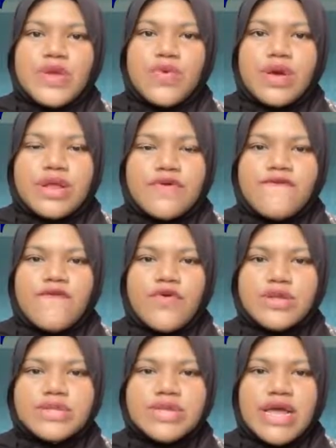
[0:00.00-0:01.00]
while the
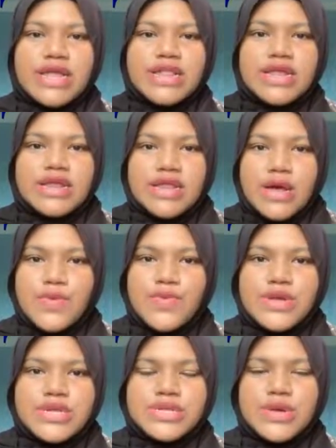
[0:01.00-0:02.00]
force acting
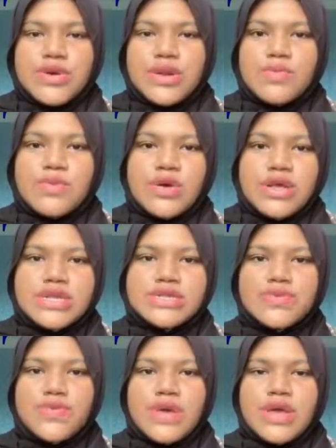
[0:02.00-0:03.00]
downwards on the block
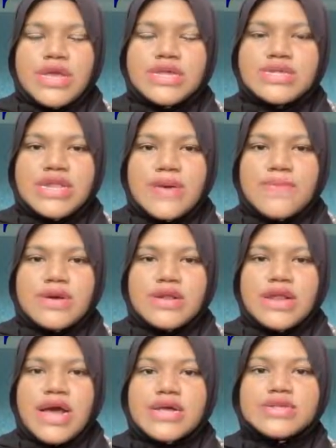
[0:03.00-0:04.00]
is
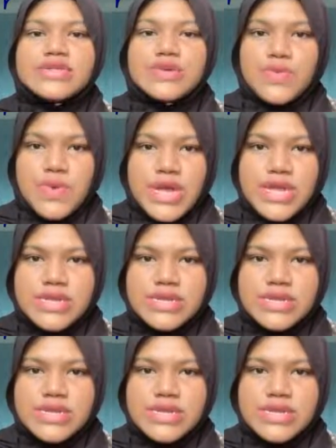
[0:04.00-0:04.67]
labeled as the weight.